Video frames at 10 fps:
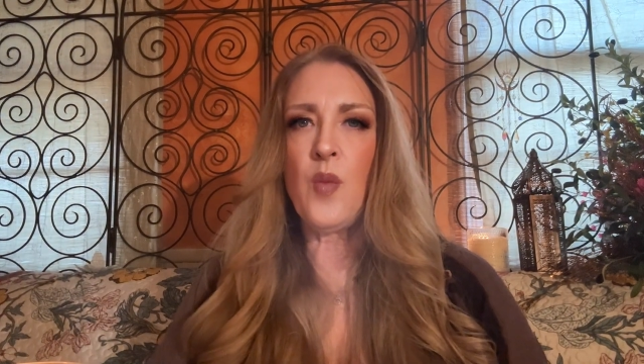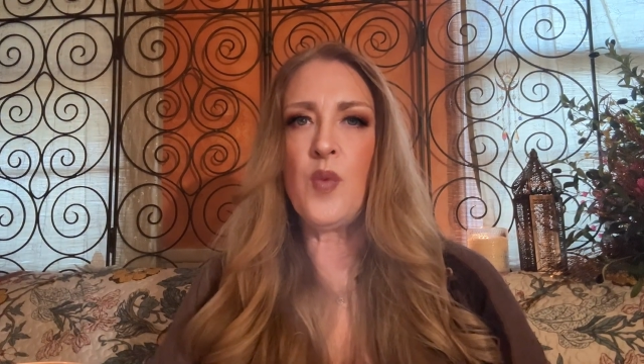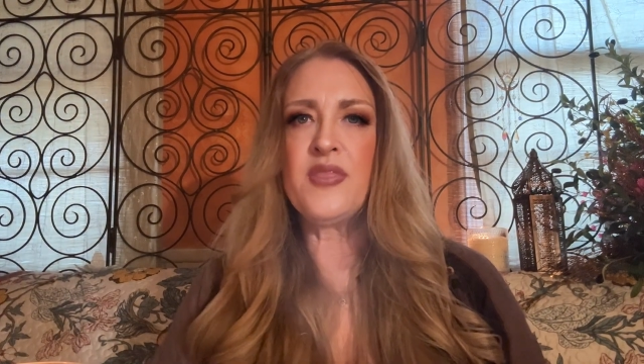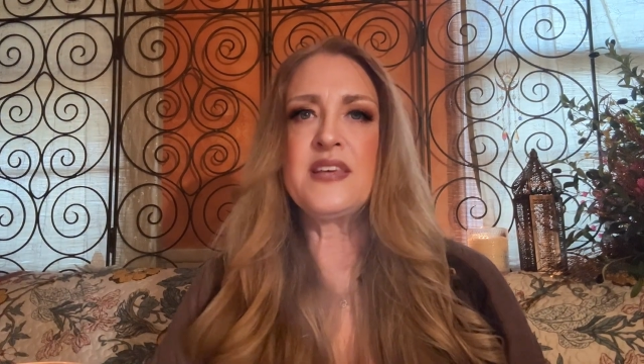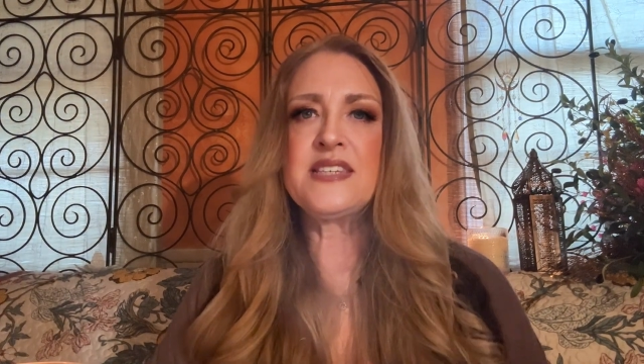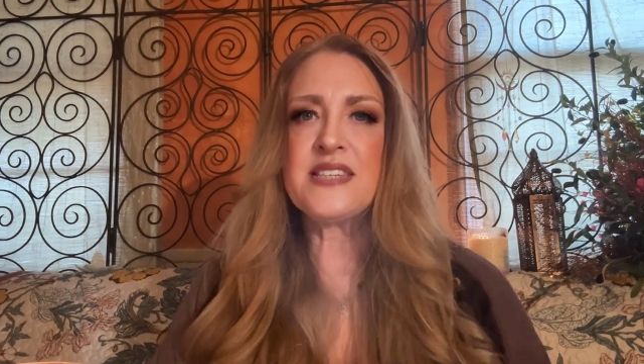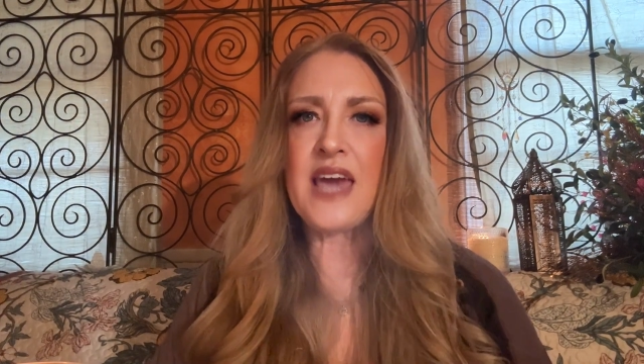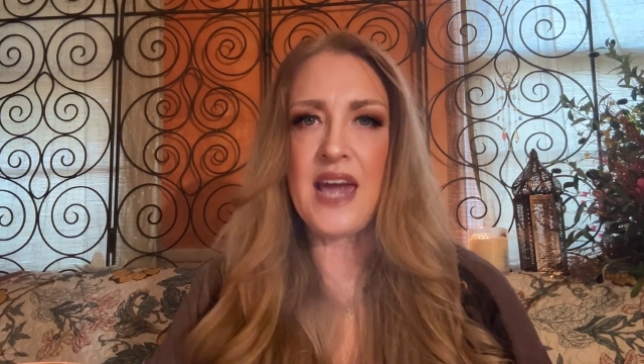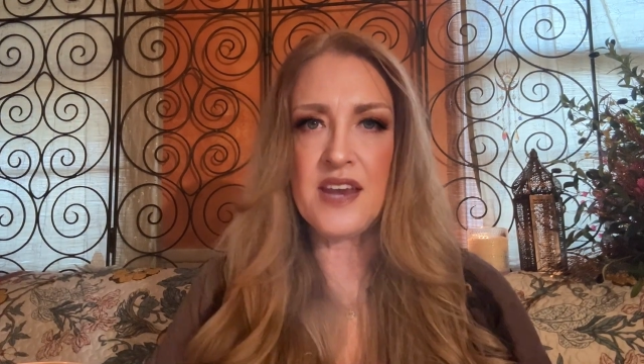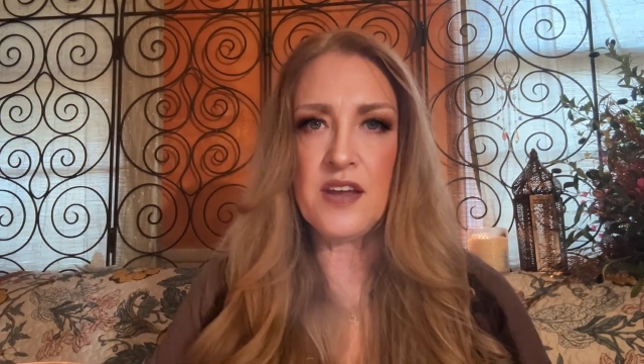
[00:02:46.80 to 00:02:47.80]
With this
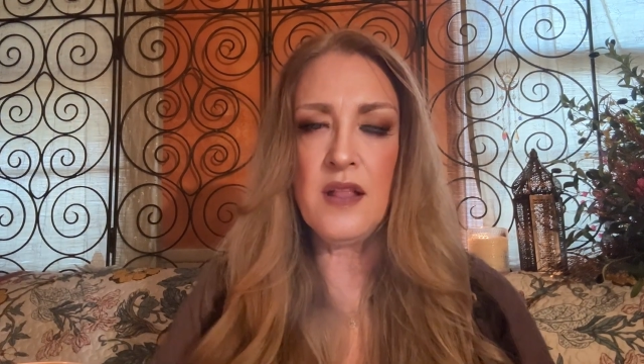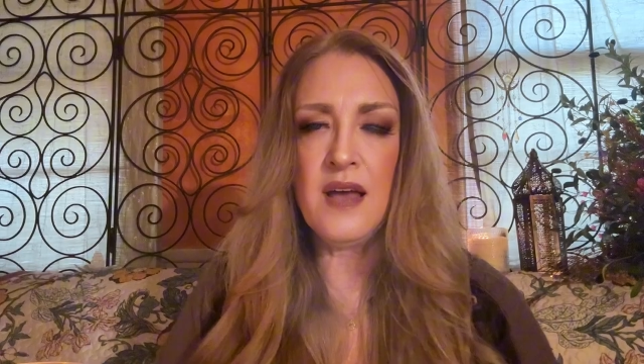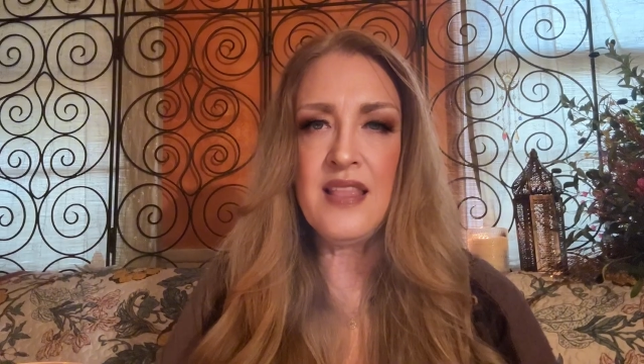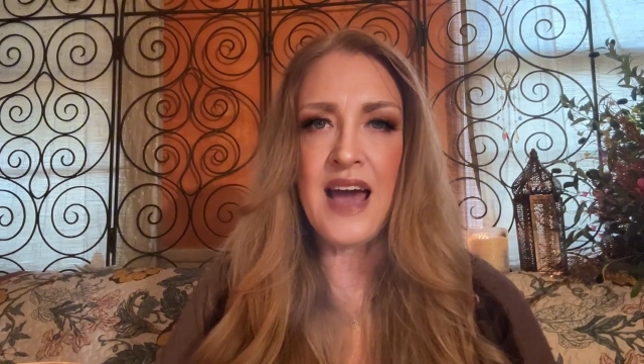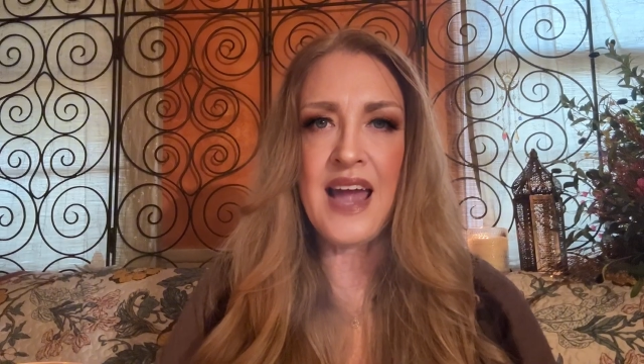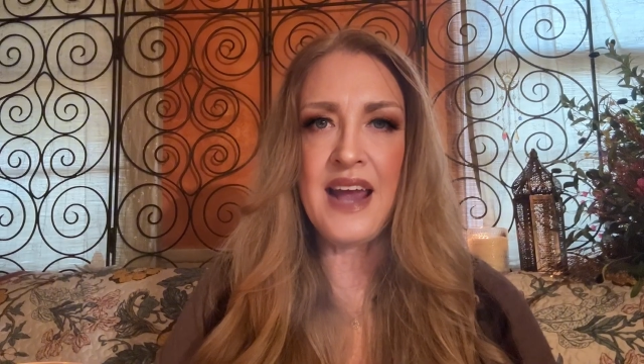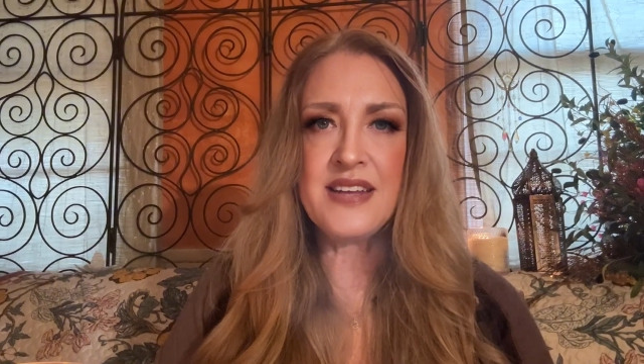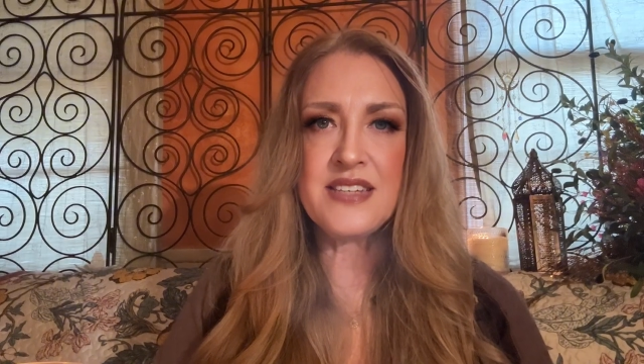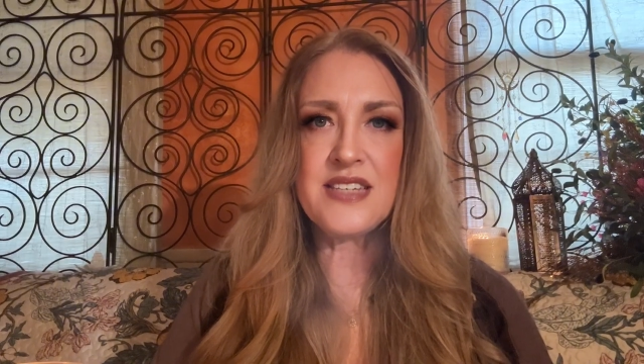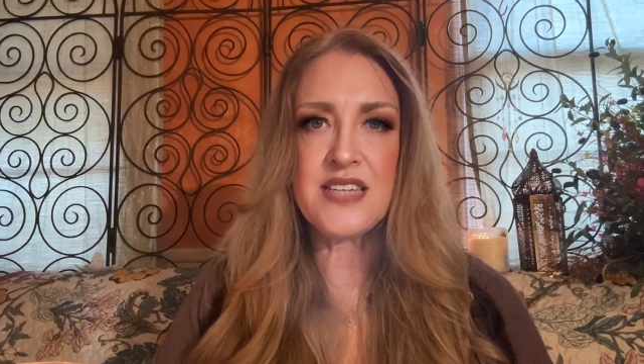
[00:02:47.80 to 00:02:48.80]
candle
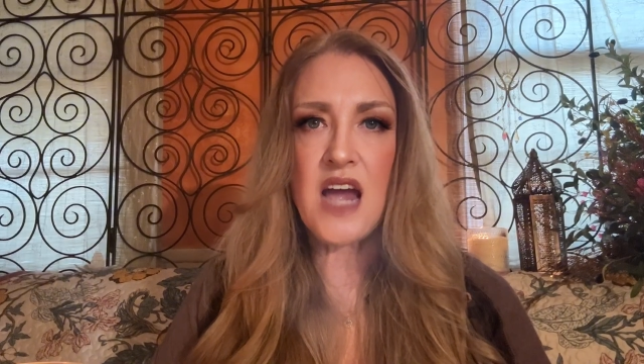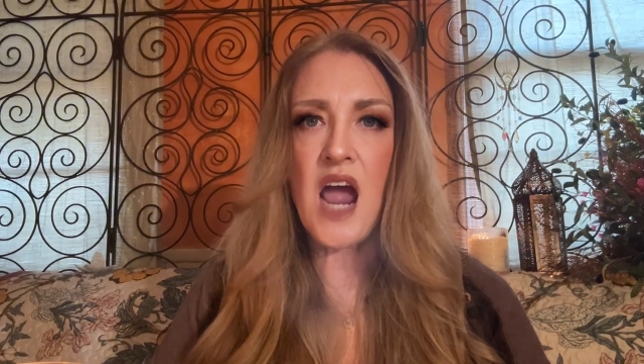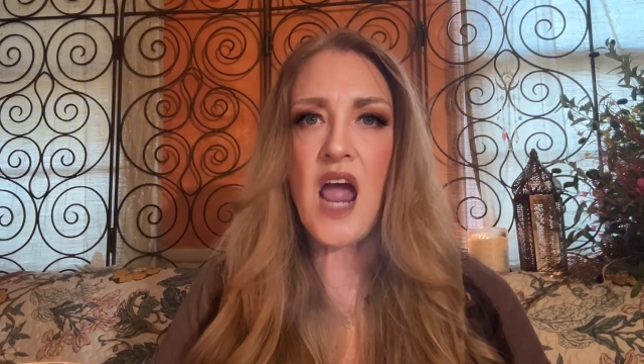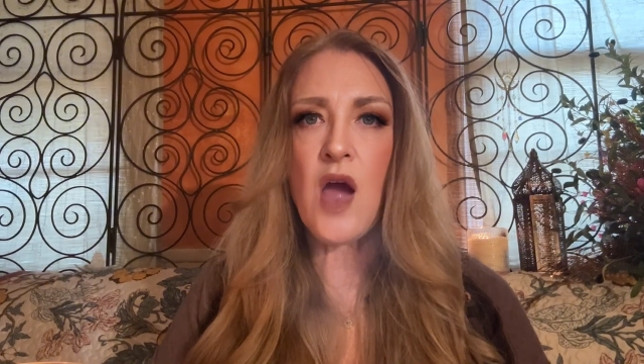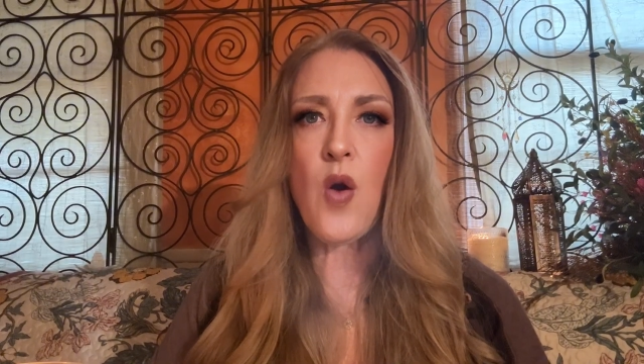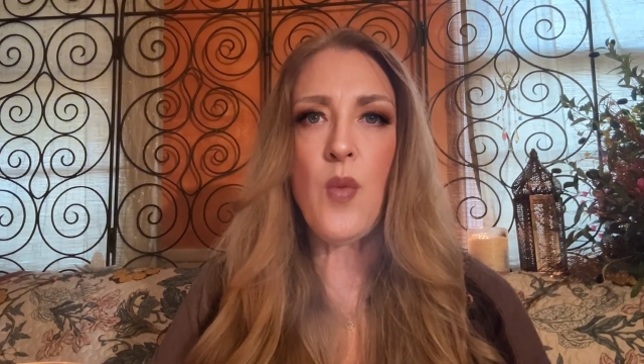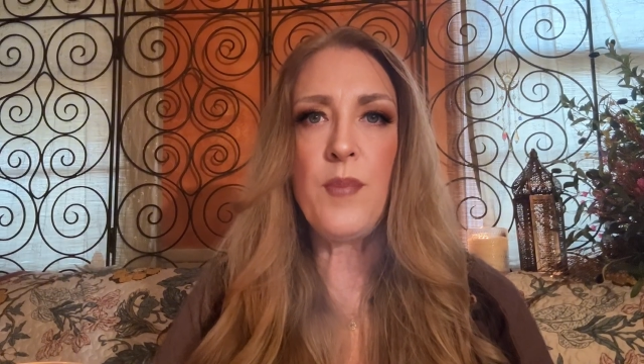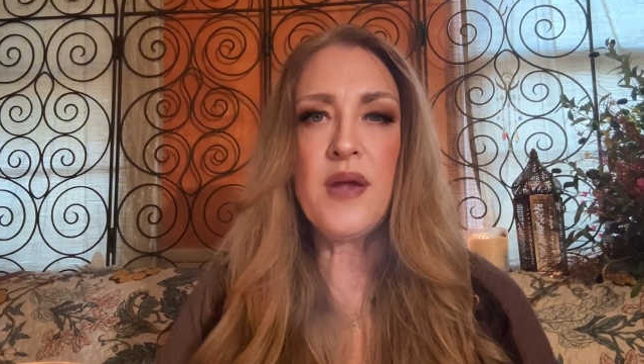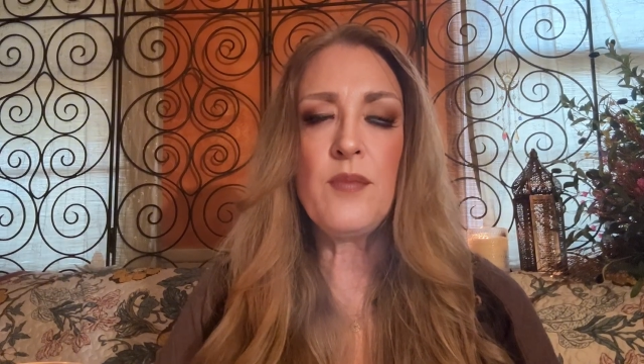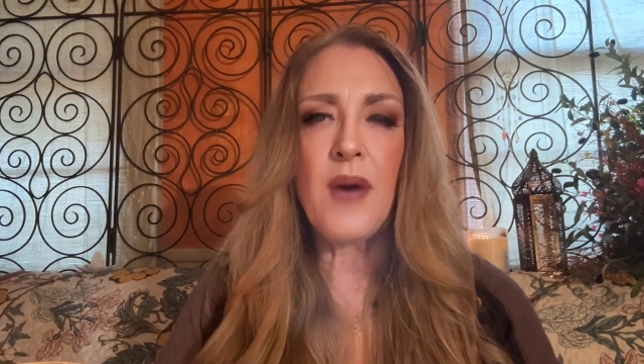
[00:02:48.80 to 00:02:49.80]
alight, I
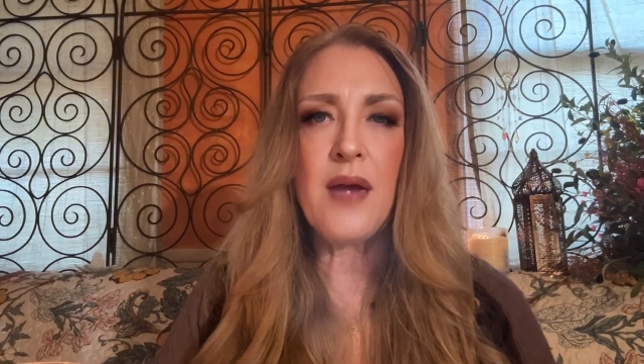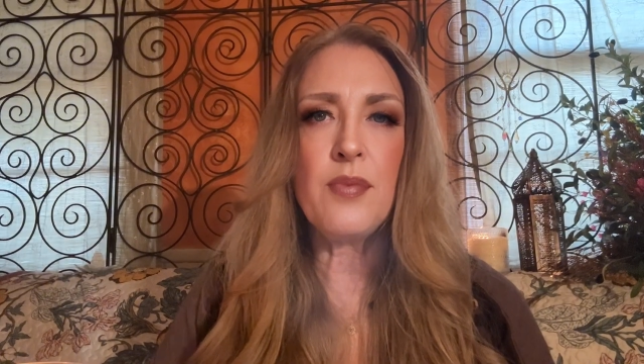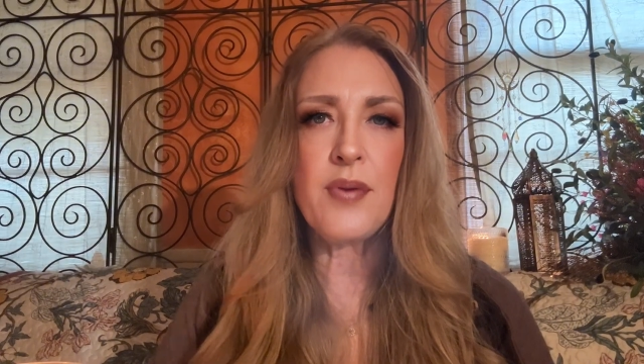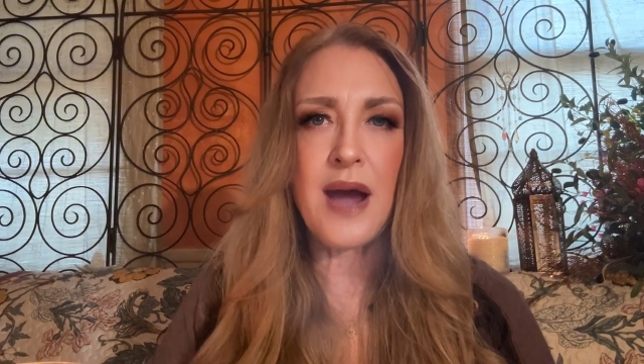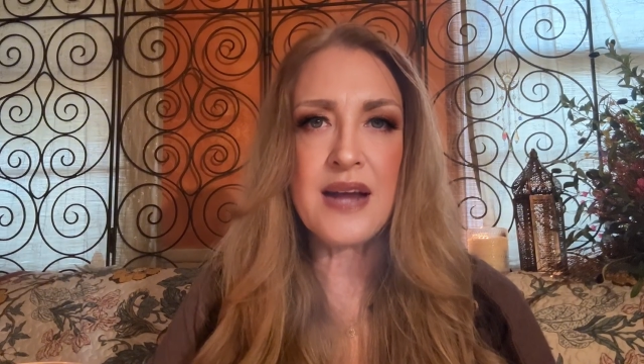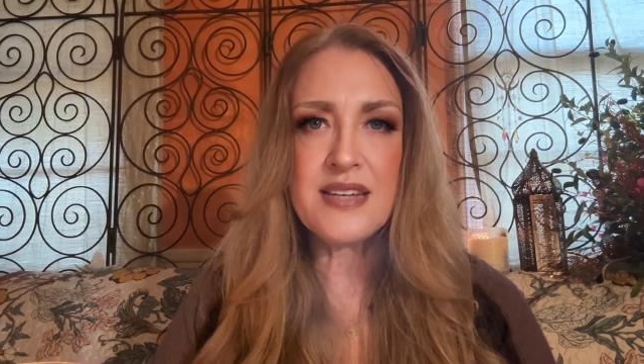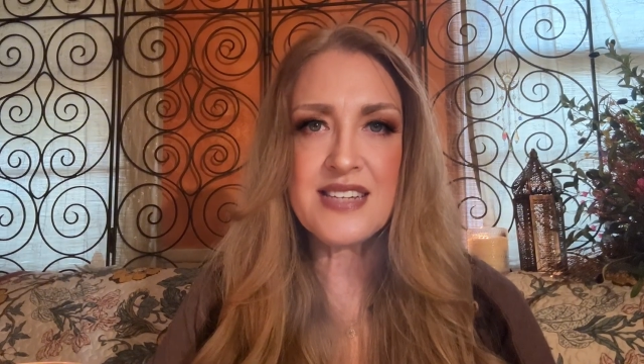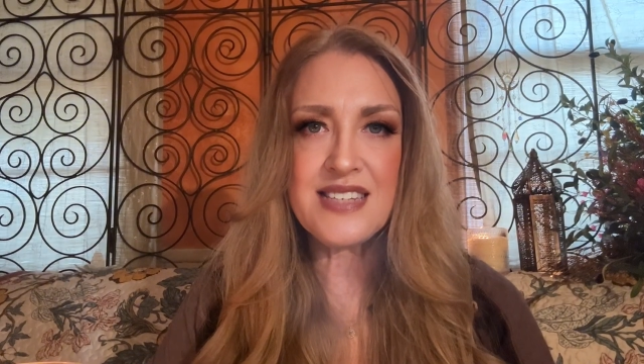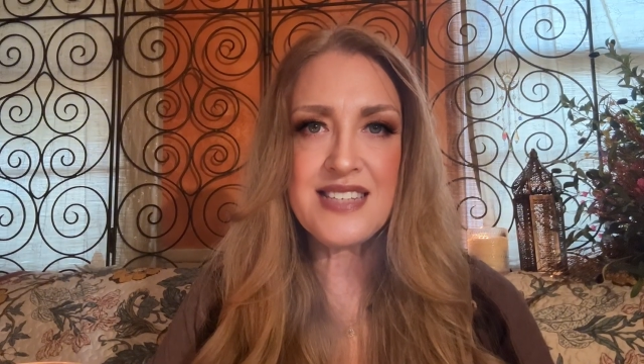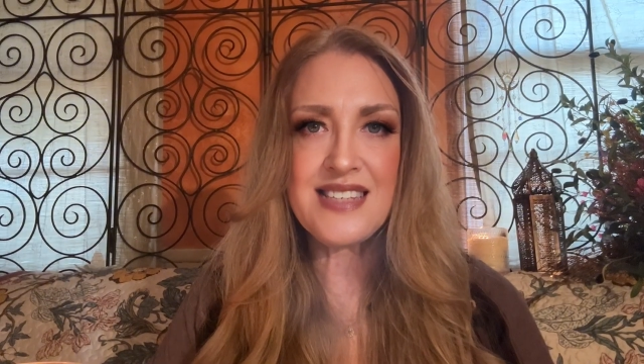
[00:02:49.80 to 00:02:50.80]
open my
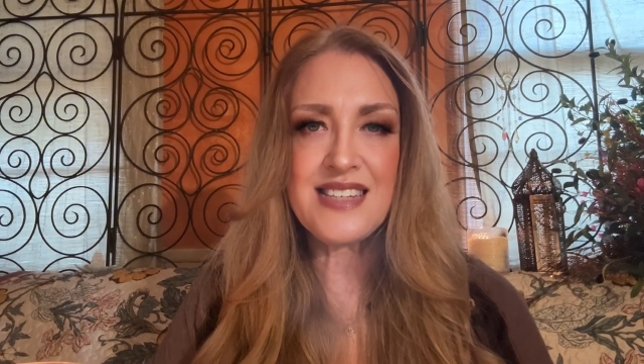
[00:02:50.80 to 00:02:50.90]
practice